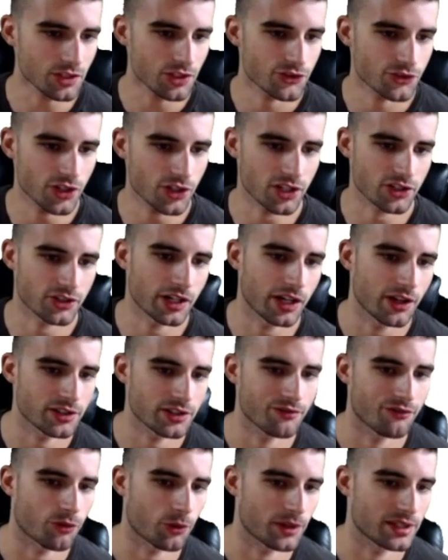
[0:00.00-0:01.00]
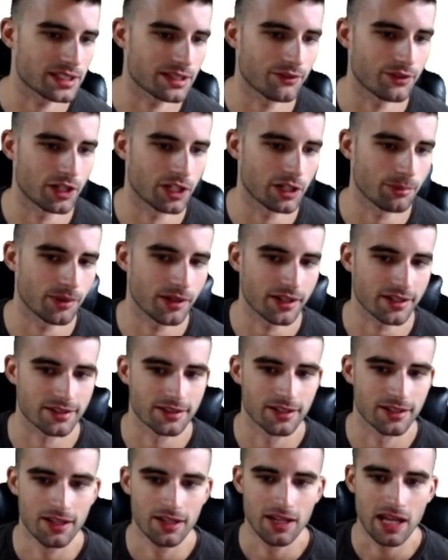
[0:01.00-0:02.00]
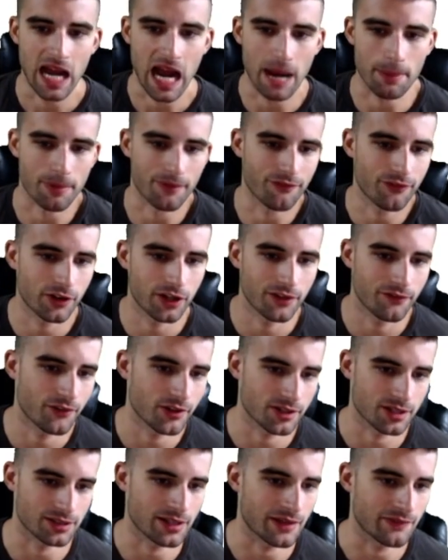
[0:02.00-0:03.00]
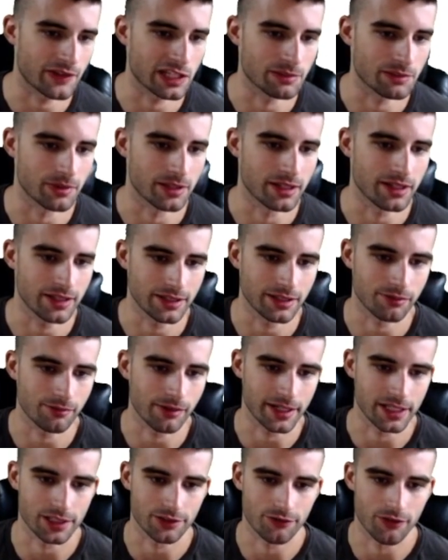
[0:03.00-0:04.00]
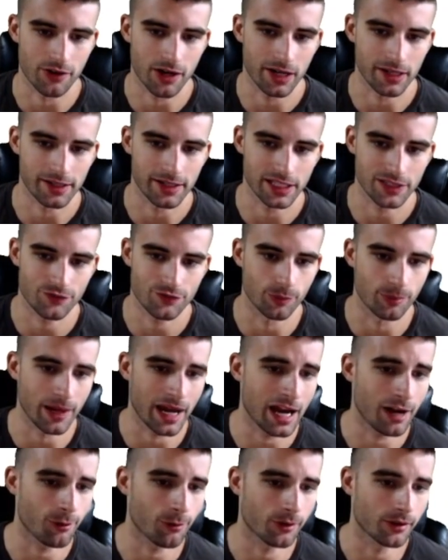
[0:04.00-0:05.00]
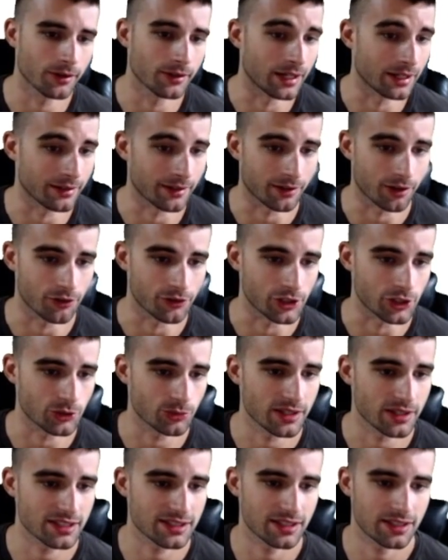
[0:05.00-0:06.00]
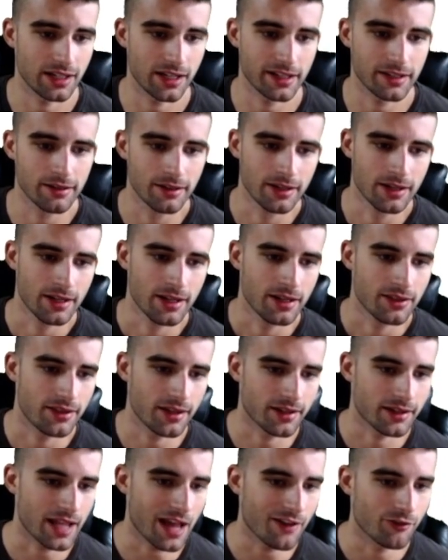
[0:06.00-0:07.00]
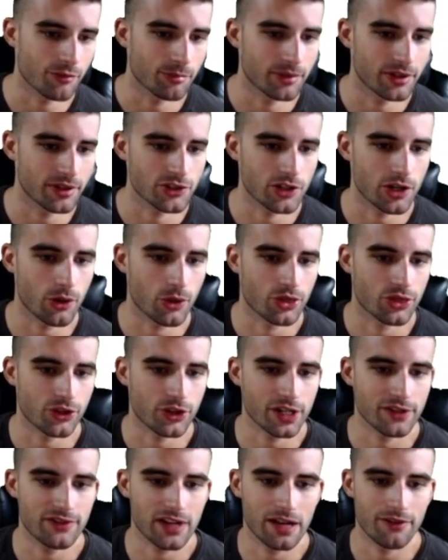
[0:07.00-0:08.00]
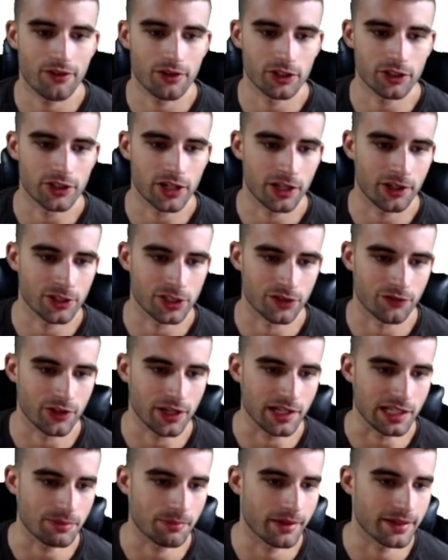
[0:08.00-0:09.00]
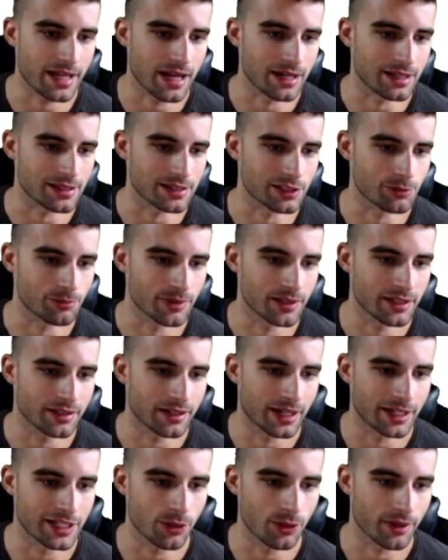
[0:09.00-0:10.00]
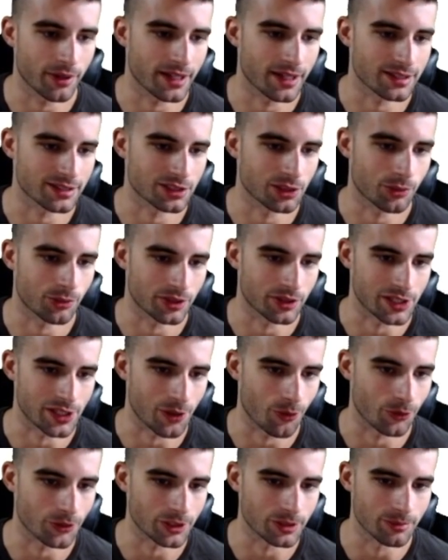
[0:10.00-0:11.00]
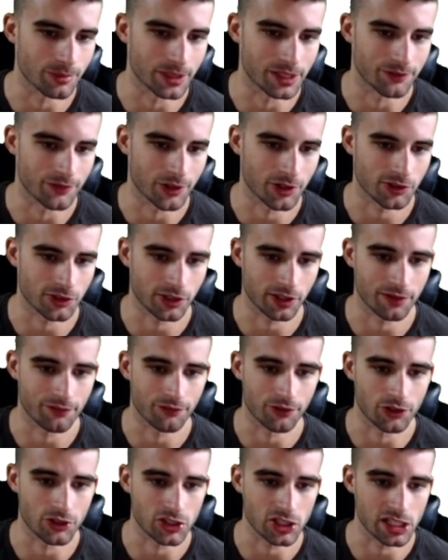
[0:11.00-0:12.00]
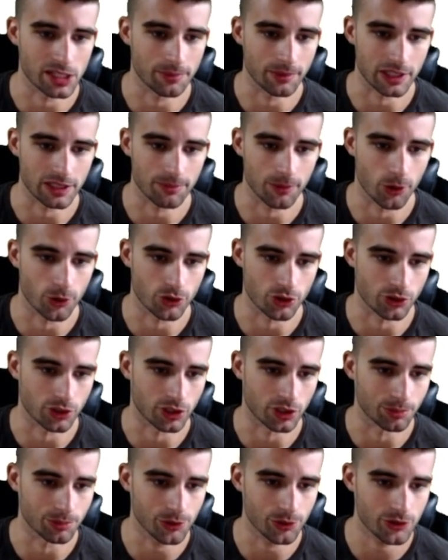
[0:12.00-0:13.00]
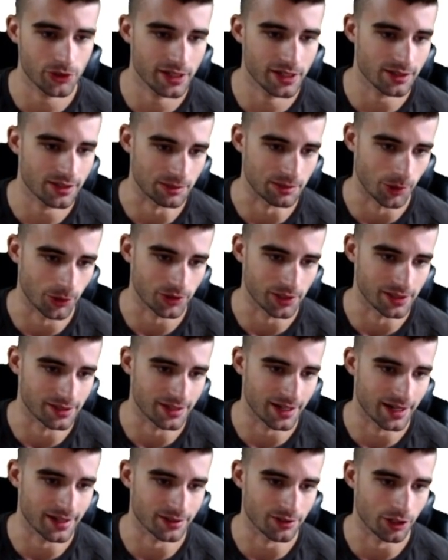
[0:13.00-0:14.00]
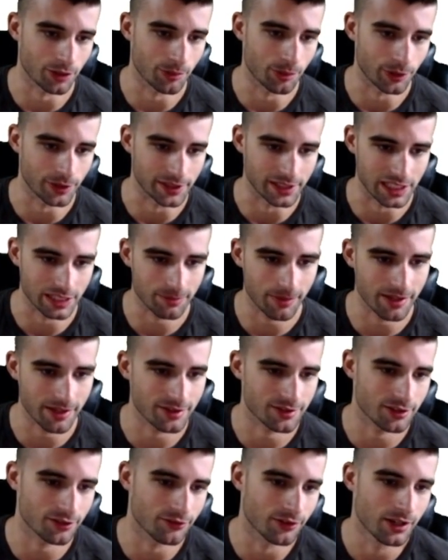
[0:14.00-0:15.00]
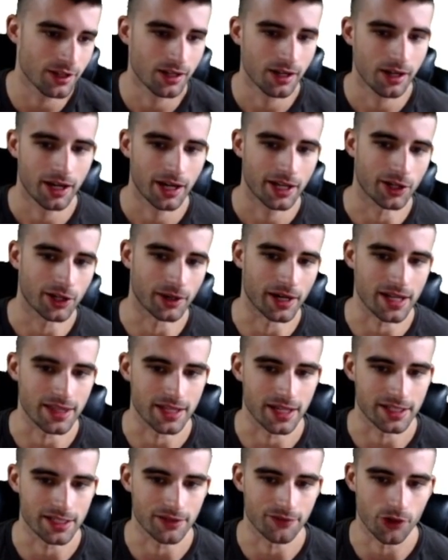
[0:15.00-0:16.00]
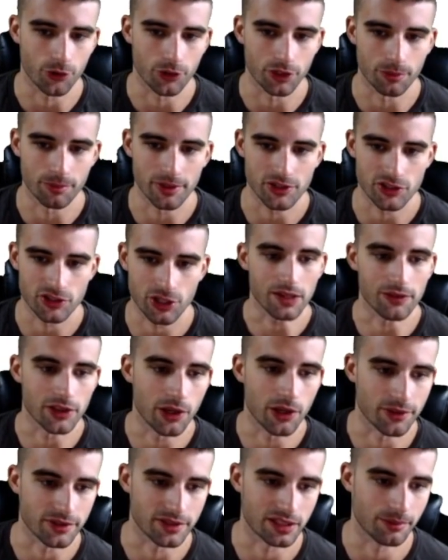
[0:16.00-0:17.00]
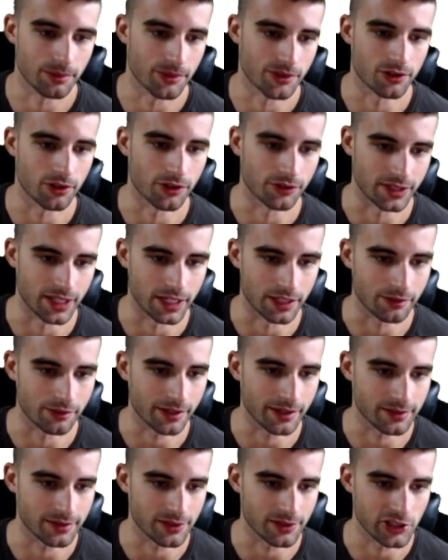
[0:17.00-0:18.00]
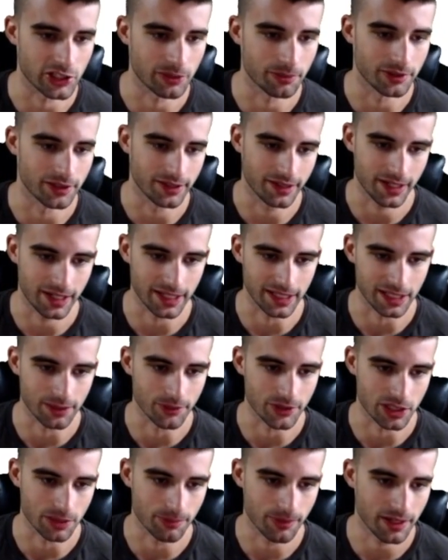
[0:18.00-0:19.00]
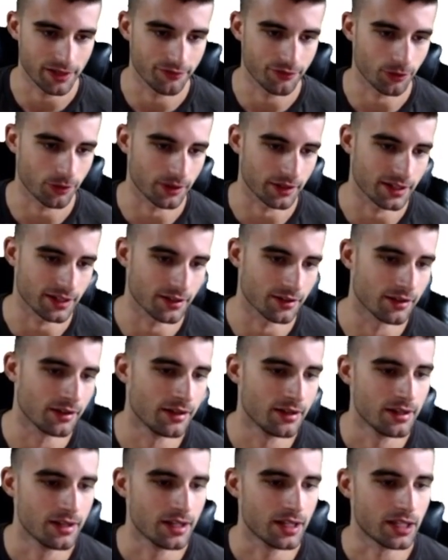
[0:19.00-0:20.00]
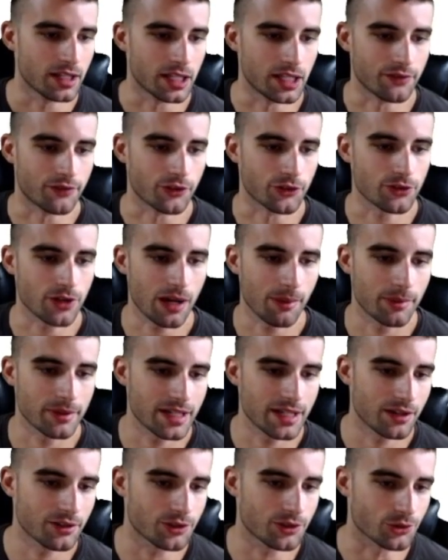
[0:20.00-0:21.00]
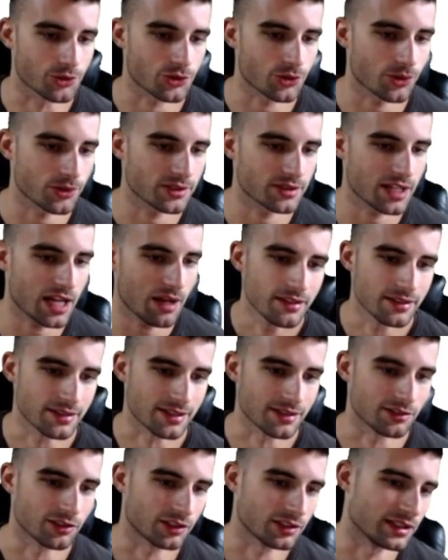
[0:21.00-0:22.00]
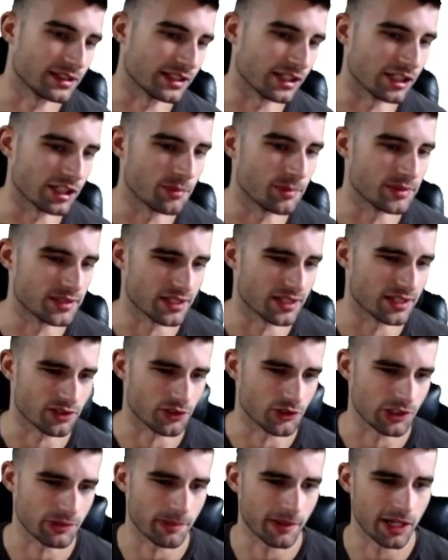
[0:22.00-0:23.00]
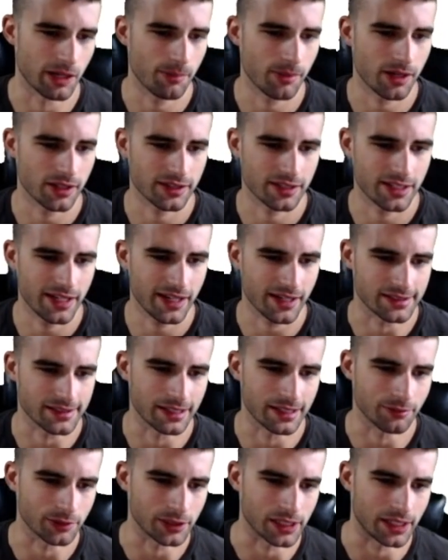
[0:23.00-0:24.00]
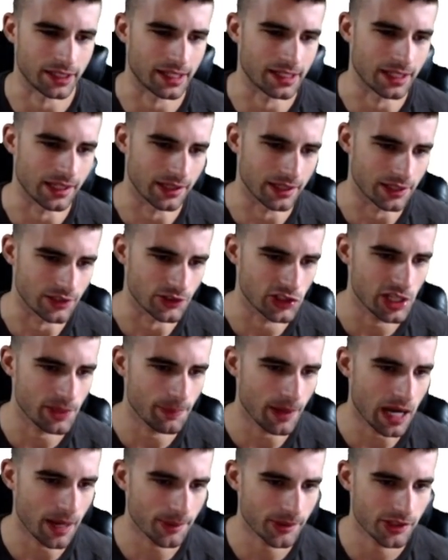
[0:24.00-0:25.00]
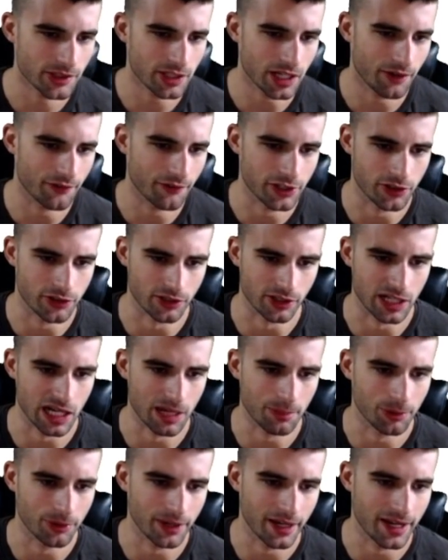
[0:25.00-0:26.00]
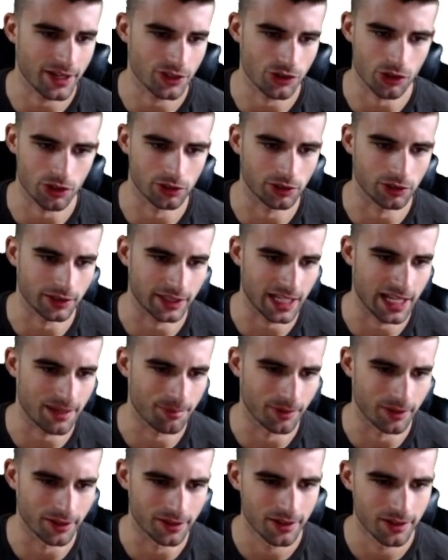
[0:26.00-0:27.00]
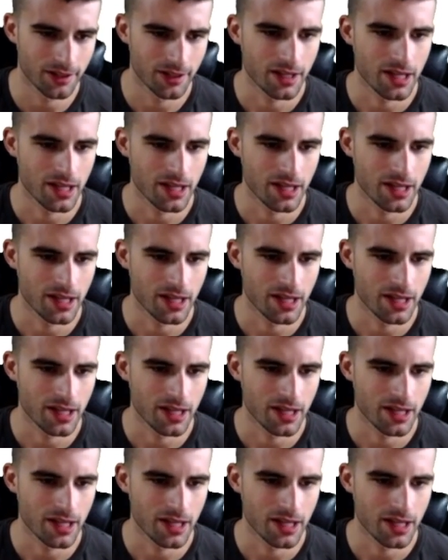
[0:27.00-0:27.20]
Josh Donaldson, $4,700. I prefer him versus lefties, but he can hit righties fine. He hits for power, and I like all the Twins tonight. Then Kevin Biggio, $3,500. If you need to spend down a little bit, I know he hits lower in the order, but if you're just looking for cheap exposure to the Blue Jays, because most of these guys are pretty expensive, I don't hate the idea of going to Biggio, even though his numbers aren't that great this year, but you kind of get what you pay for here. And if you're dropping down to shortstop, this is looking like a good position to spend up on tonight, because I didn't really like any of the cheap options. Obviously, there's a couple of guys you could look at, but